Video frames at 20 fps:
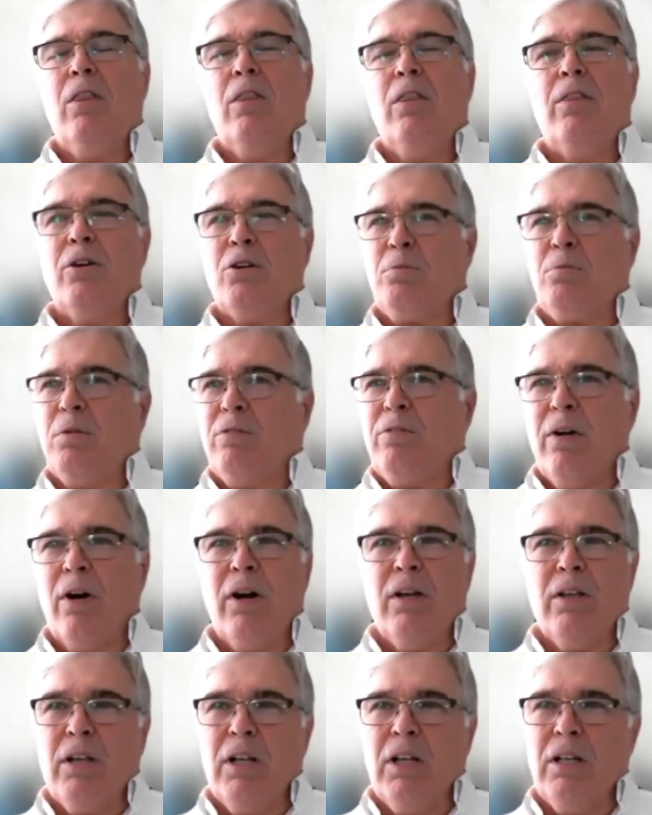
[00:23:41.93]
There's been
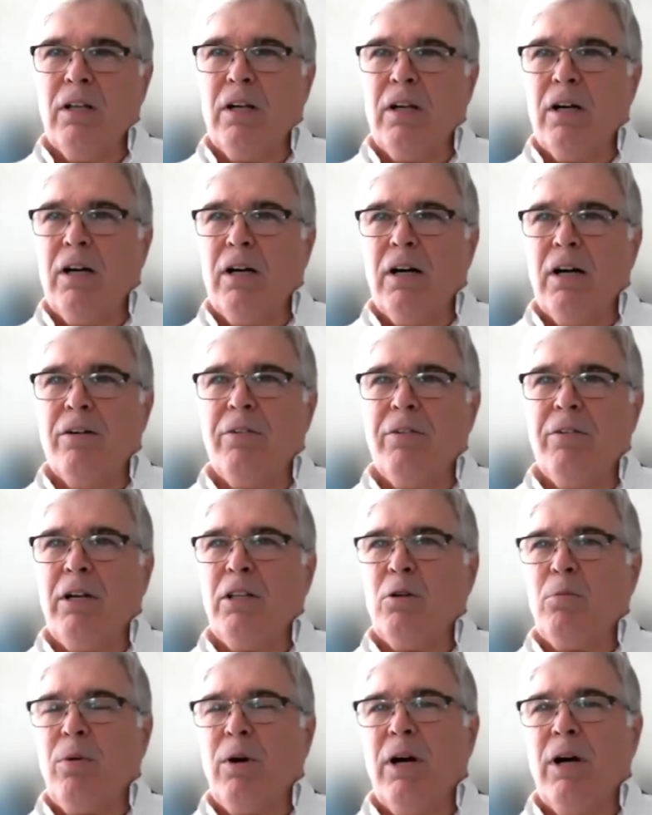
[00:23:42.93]
very little of it
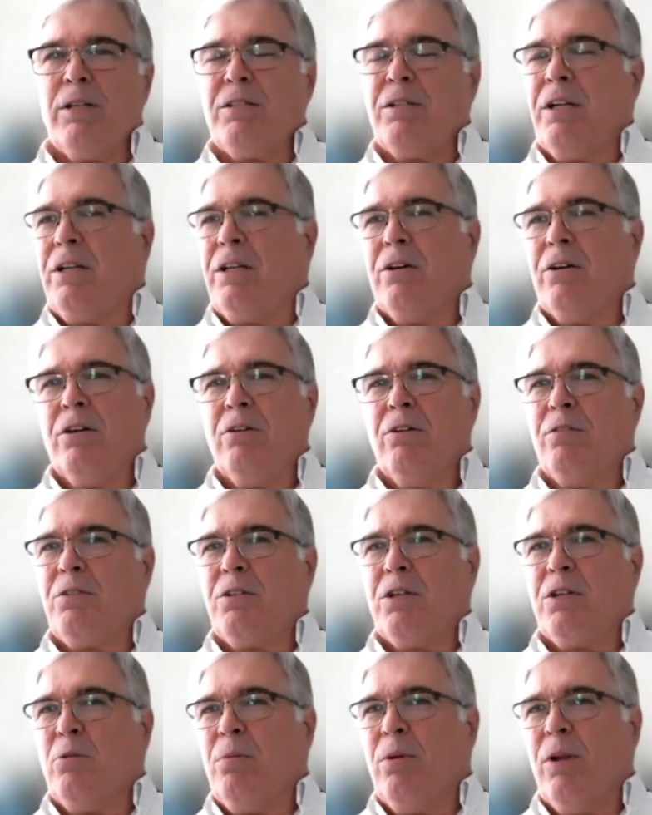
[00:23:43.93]
in the press, and I don't know if
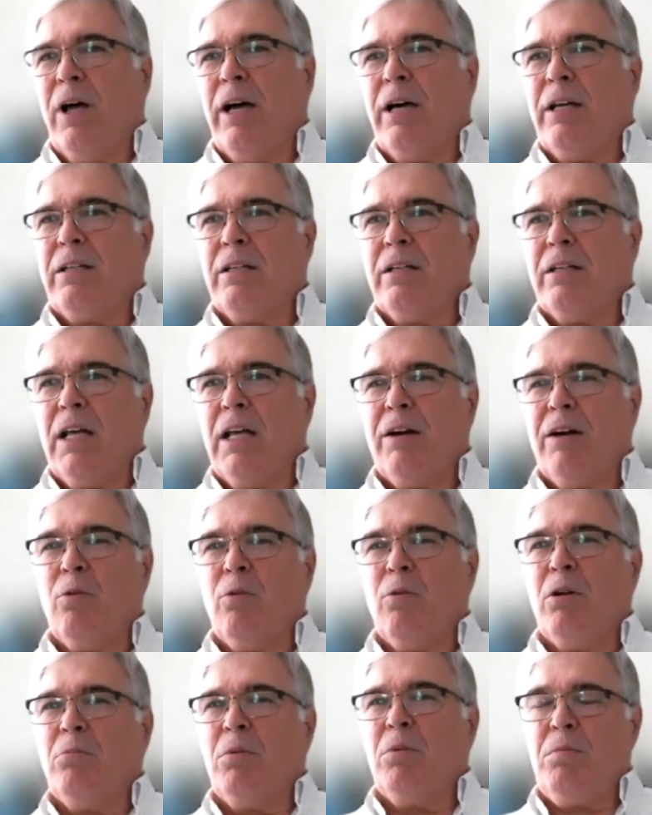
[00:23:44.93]
it's going to apply to
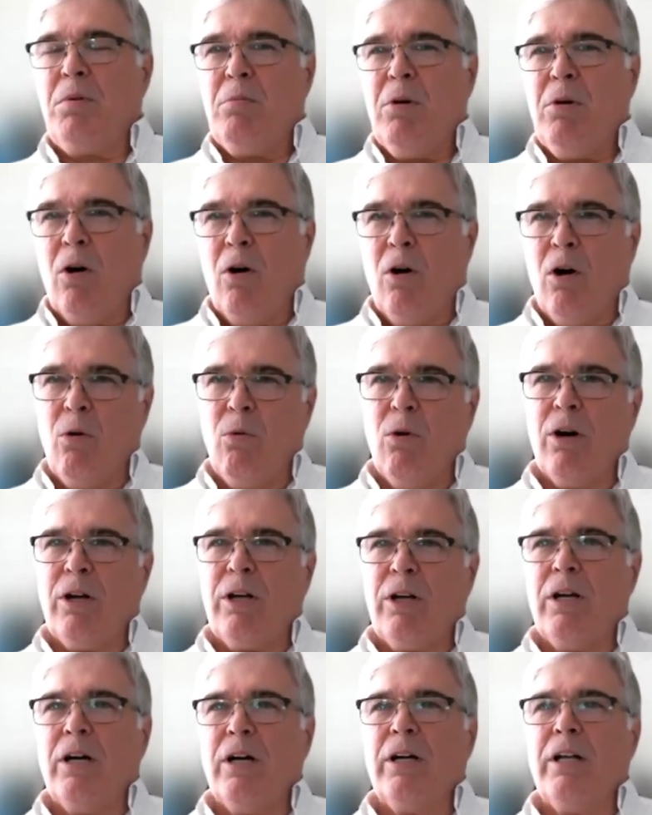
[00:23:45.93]
everyone, but people are
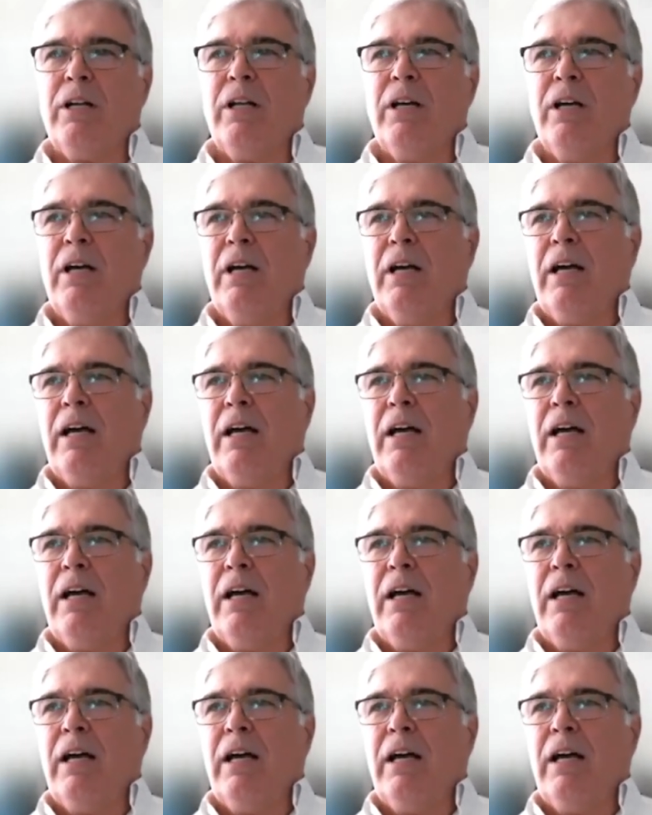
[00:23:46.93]
working on it.